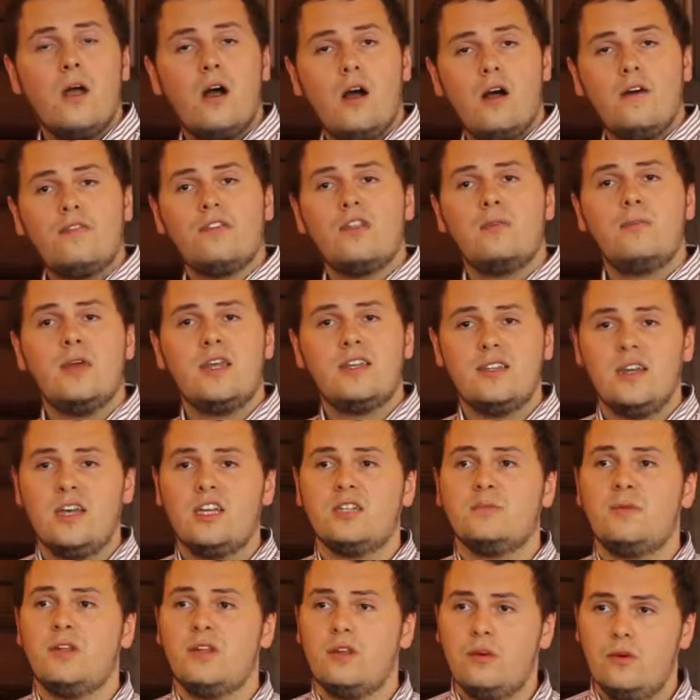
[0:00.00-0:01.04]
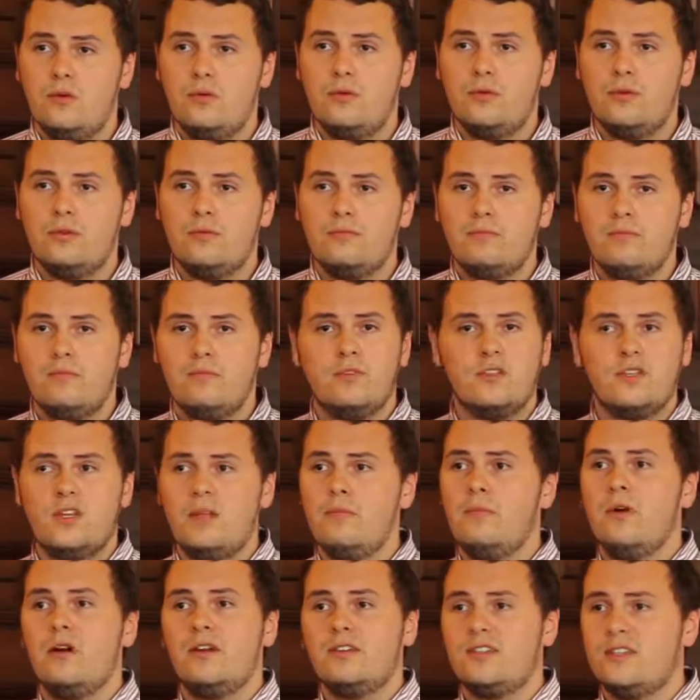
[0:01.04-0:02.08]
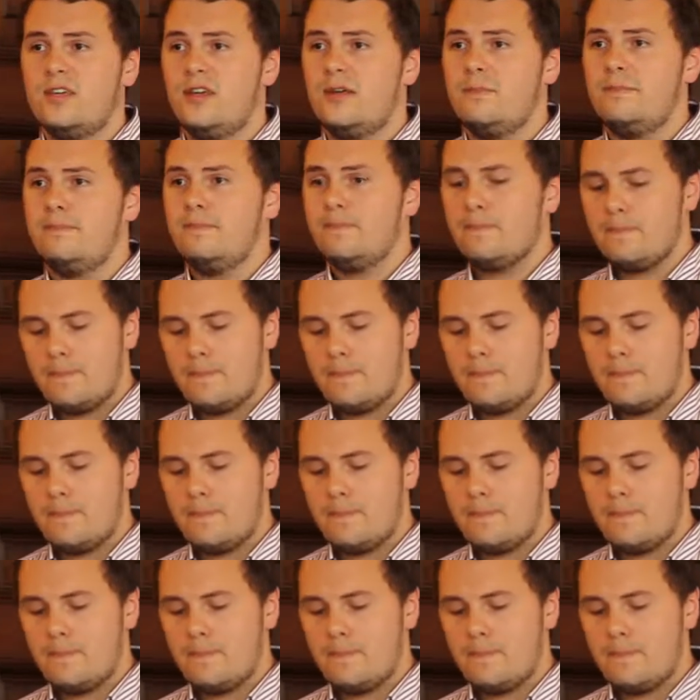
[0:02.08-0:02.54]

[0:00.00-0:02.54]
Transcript: after the meeting has been called, an impasse.